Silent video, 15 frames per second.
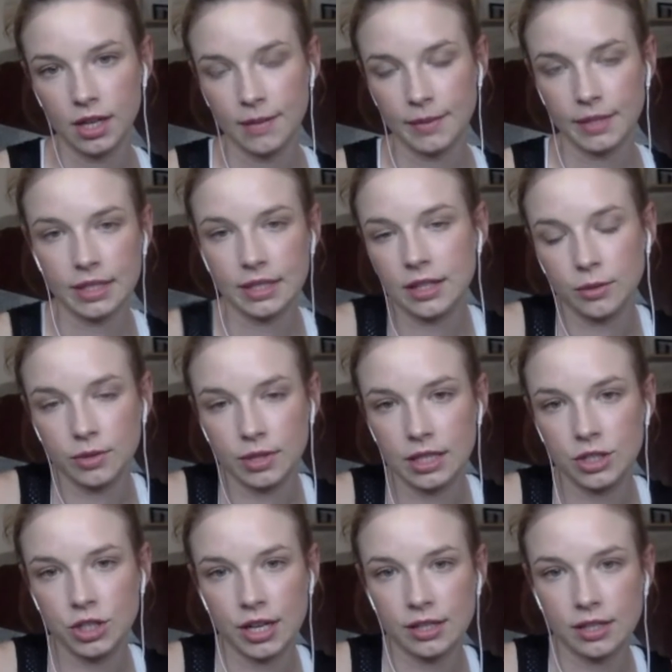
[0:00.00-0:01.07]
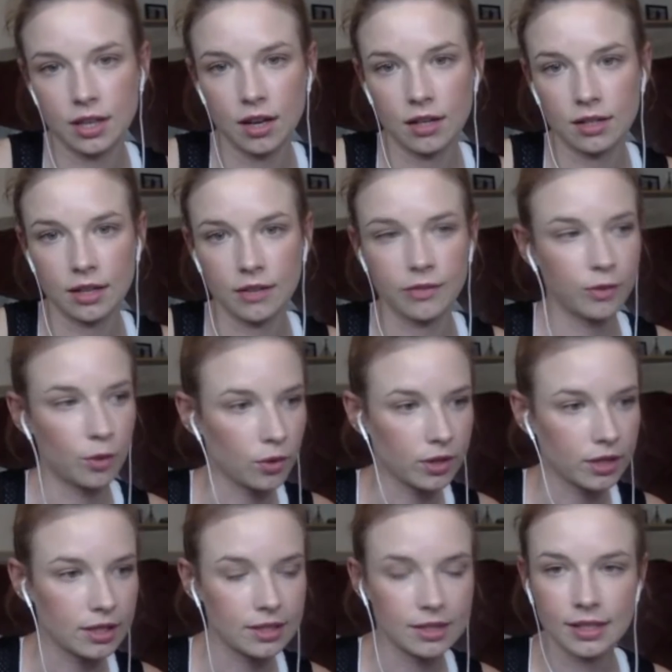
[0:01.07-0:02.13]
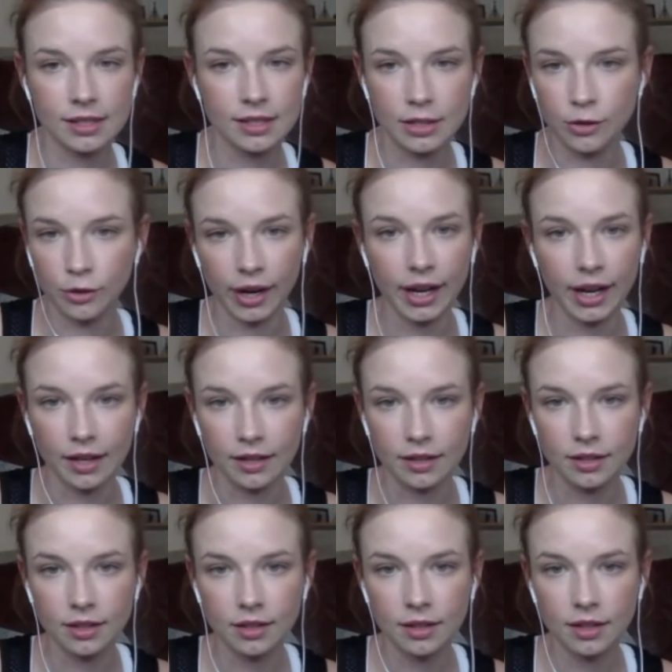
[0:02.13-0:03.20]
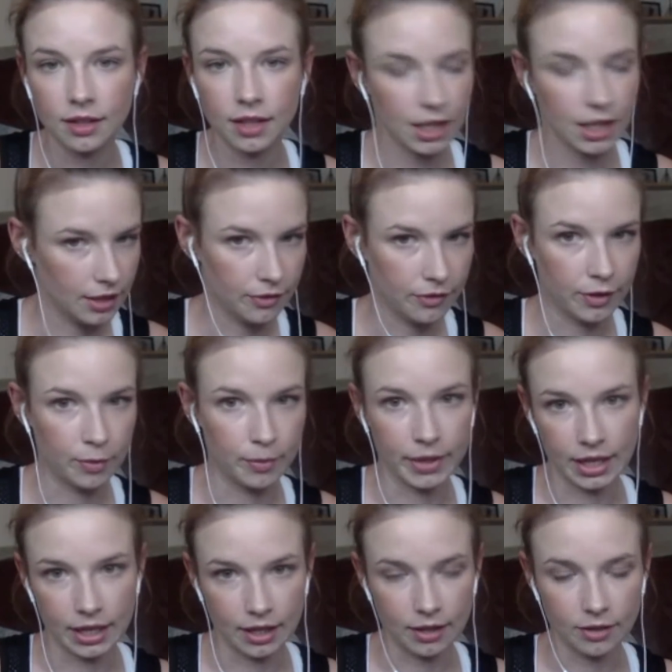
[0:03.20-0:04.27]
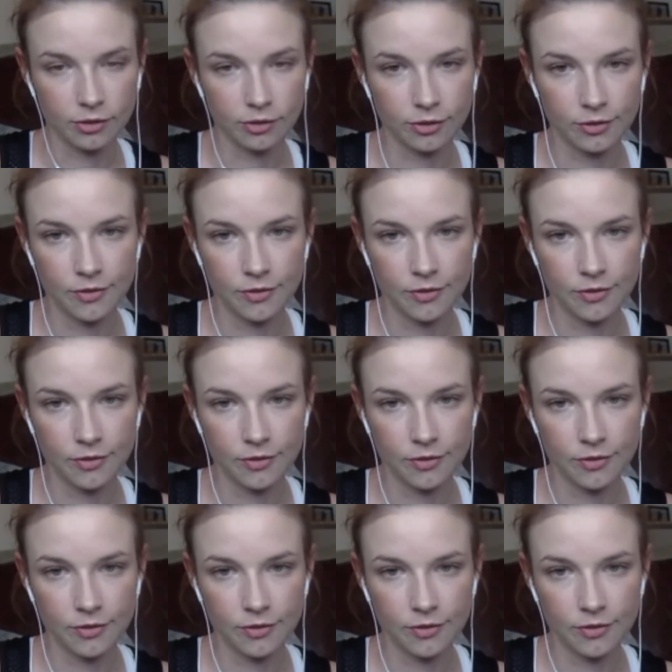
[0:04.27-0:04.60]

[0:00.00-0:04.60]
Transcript: because you know DJs cost like 40, 60 grand if they're big enough.